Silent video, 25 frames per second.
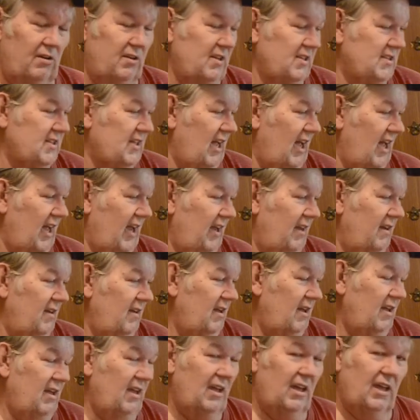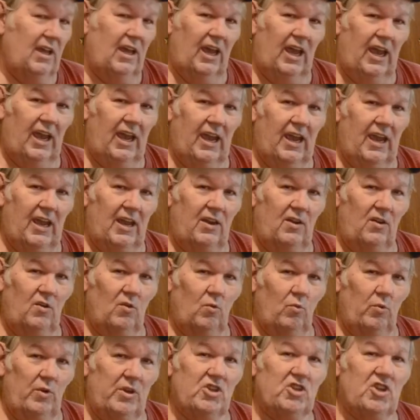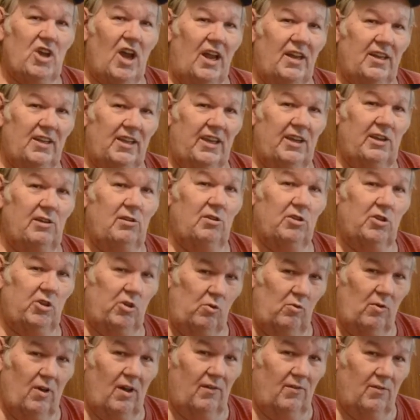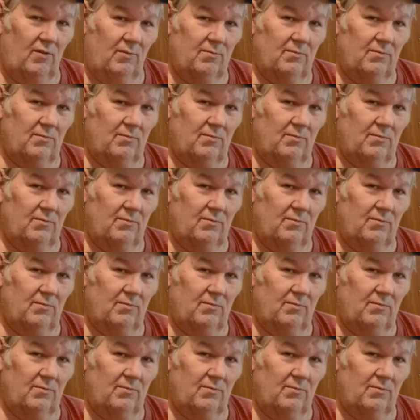side, and we shot and killed 2 of them,